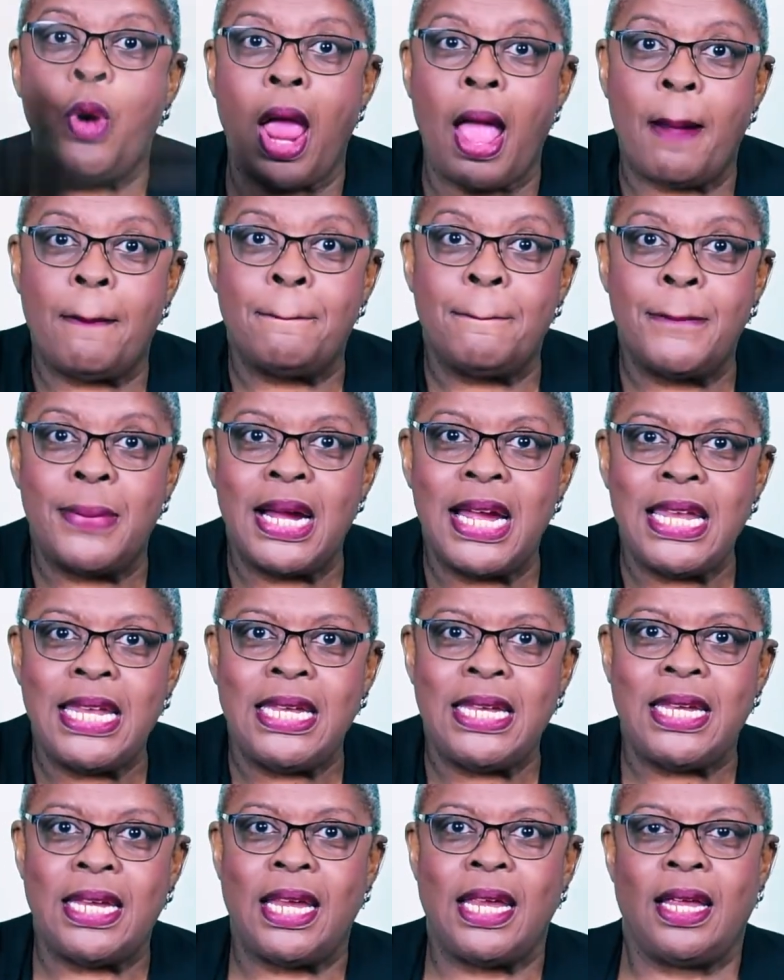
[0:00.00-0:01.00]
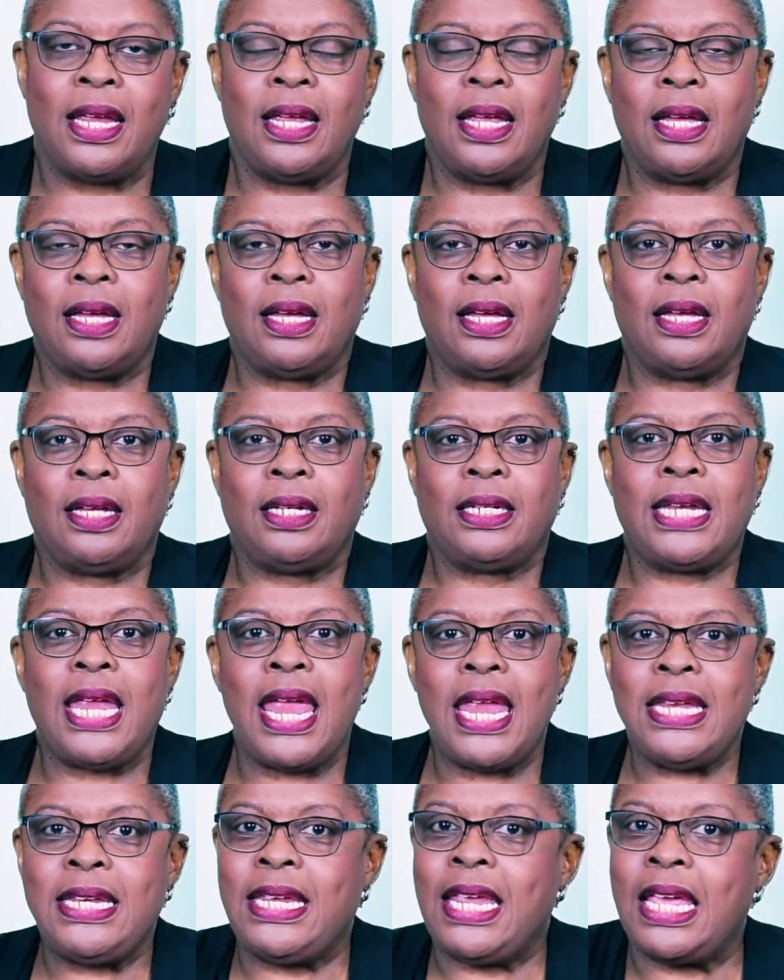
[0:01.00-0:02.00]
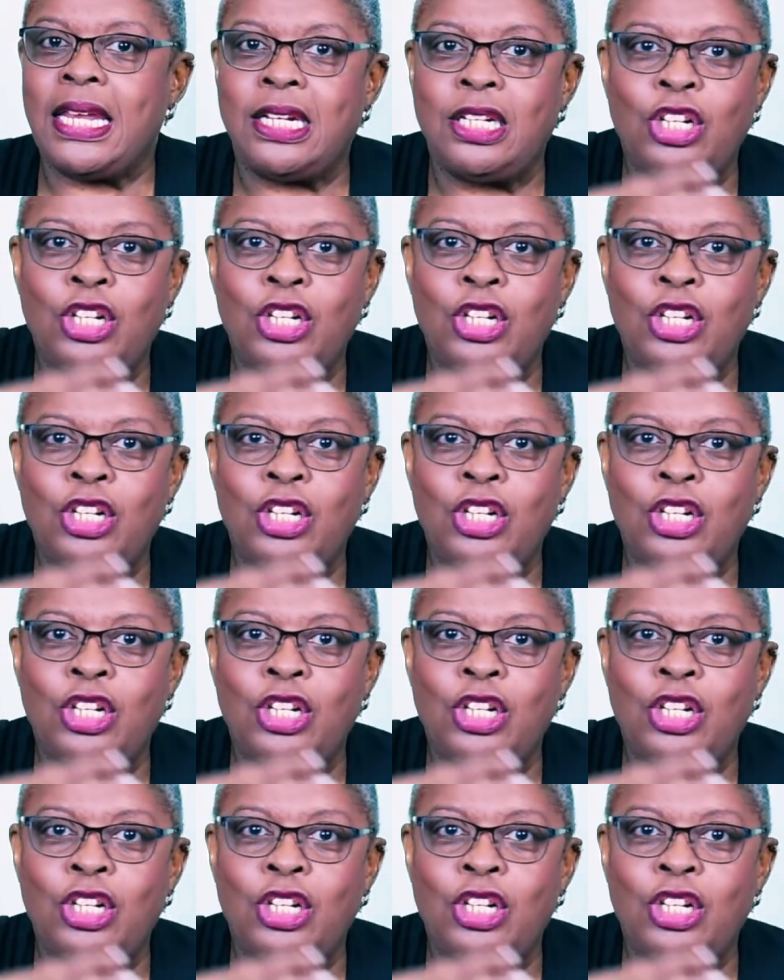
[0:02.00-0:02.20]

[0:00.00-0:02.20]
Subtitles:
have money can get